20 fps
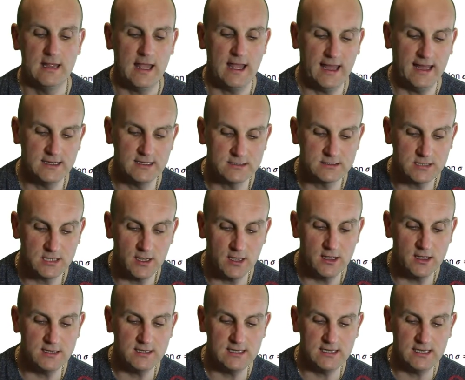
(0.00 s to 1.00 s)
and
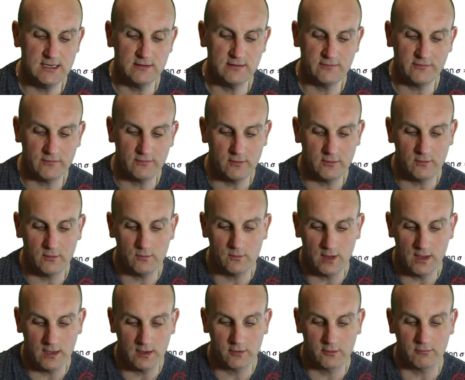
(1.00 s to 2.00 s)
turned it into
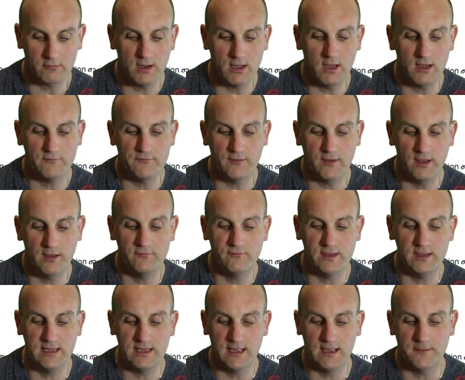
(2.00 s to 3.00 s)
a graph over
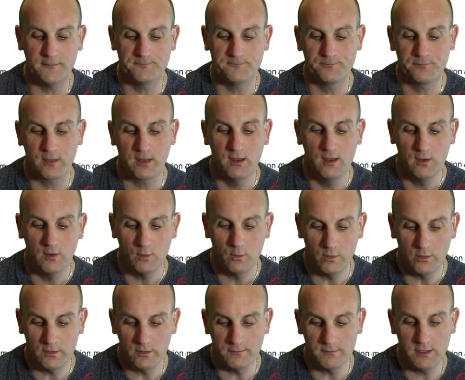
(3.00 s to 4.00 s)
here
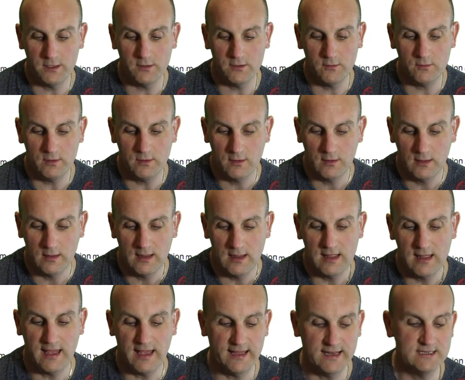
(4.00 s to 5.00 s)
with a mu
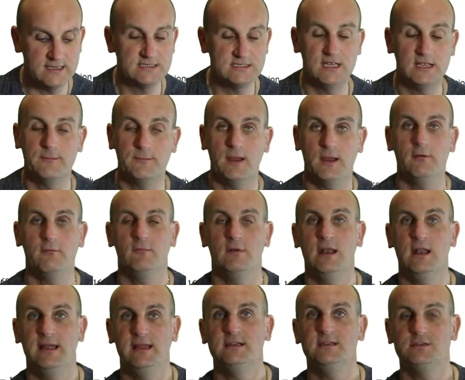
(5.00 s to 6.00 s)
and a sigma
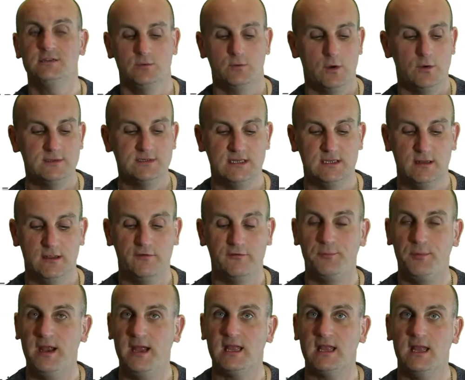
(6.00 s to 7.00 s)
related to what was in those
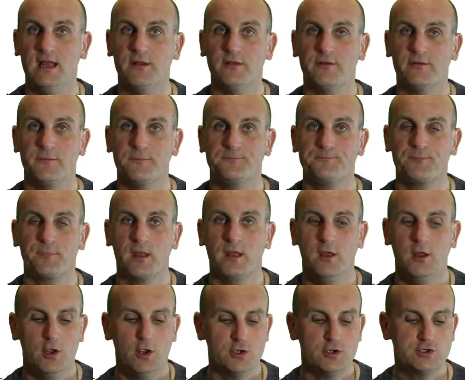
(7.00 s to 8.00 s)
brackets.
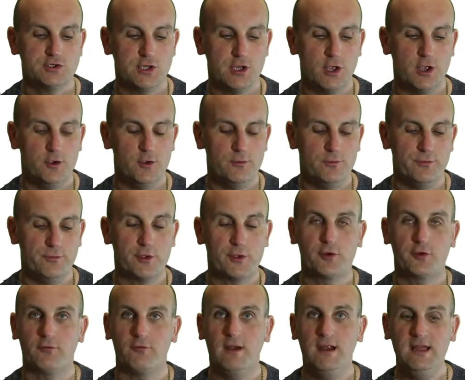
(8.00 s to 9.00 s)
So the
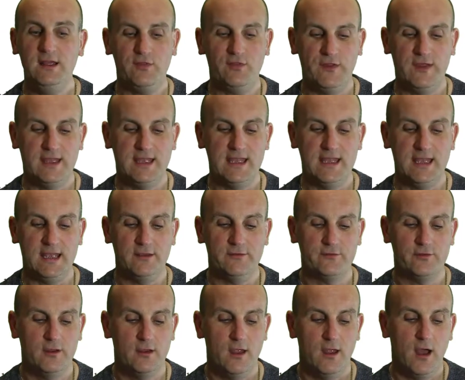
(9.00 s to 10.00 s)
great thing
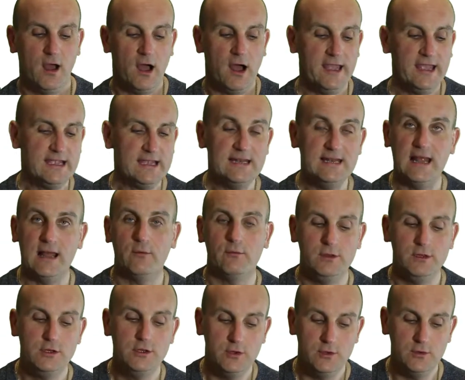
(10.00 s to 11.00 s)
is I can now
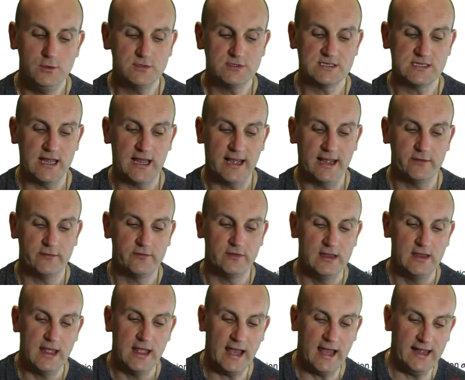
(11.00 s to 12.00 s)
use that
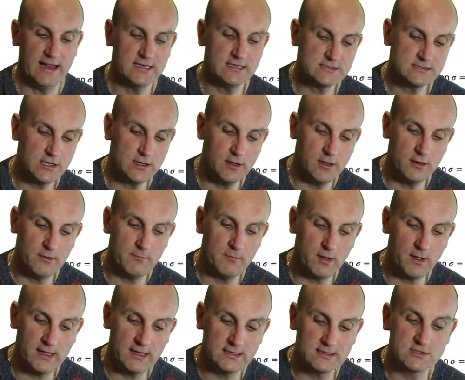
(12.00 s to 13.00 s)
and turn
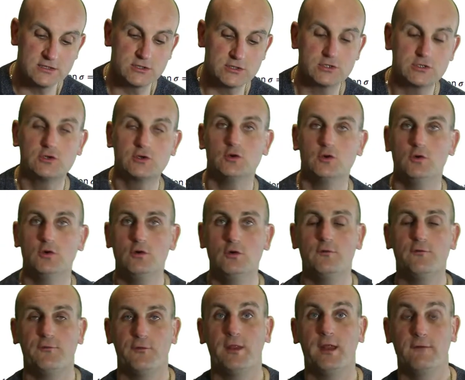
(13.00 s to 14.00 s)
my score
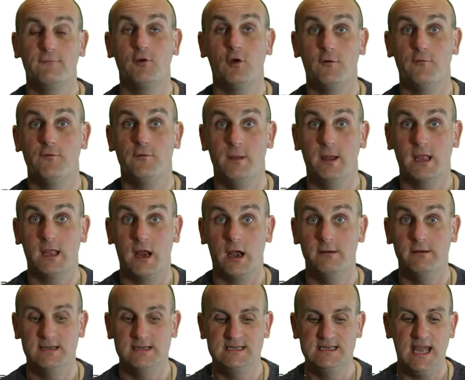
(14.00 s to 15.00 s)
that I've got for my
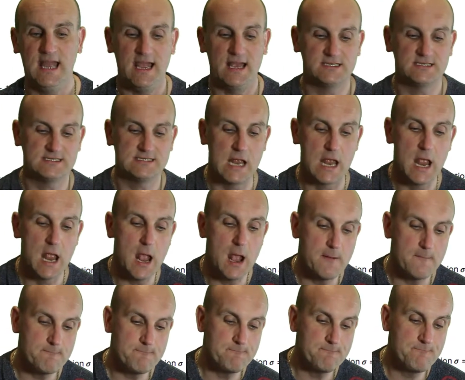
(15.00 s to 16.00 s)
current test
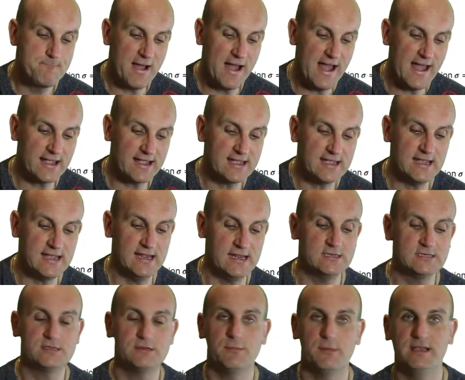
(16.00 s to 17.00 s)
back
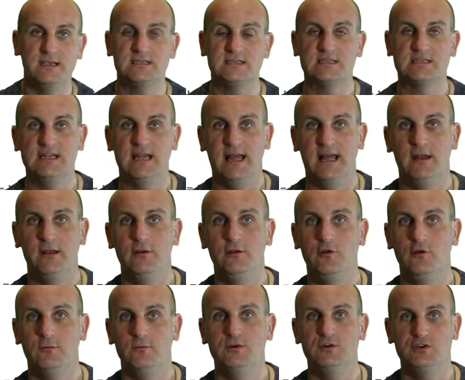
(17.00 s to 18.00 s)
into my standard
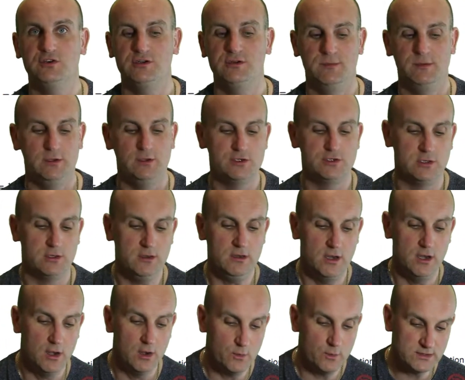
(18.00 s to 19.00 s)
normal distribution,
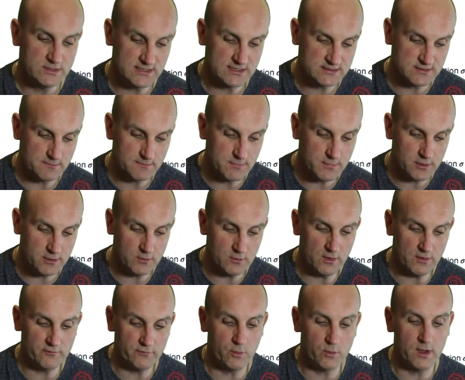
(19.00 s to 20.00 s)
which has a mu
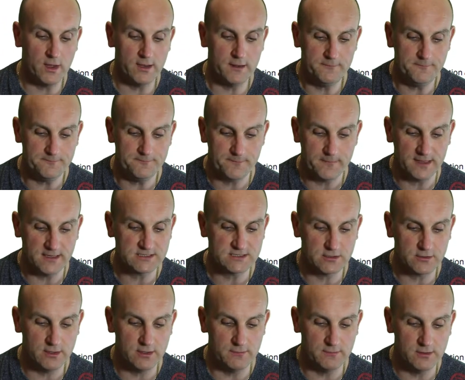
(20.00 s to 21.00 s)
of
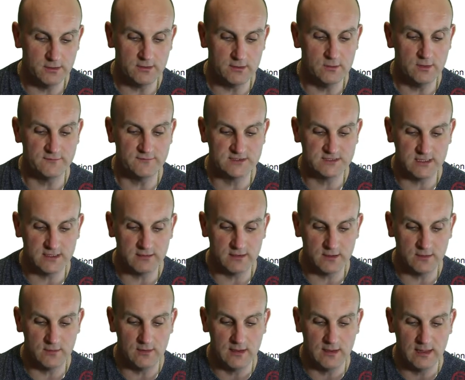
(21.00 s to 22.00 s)

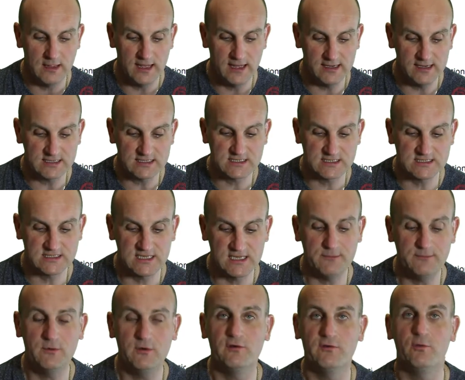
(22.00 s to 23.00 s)
zero and a
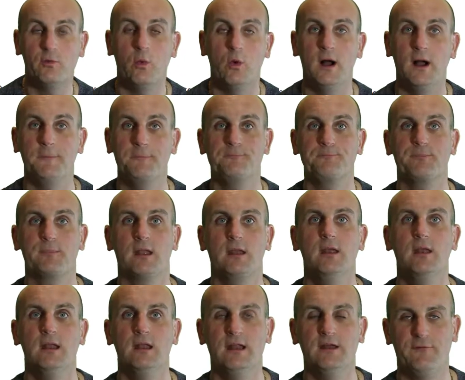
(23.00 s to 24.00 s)
sigma of one.
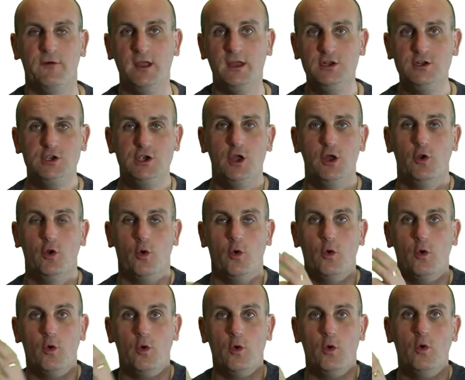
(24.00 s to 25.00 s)
Now, if I can turn
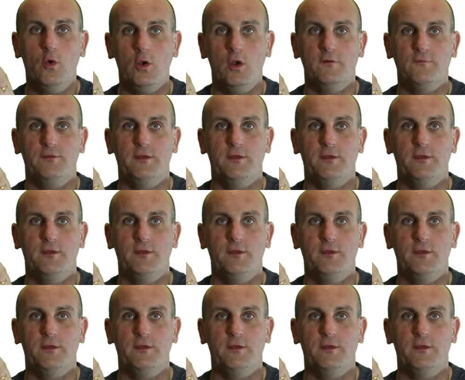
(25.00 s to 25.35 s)
all of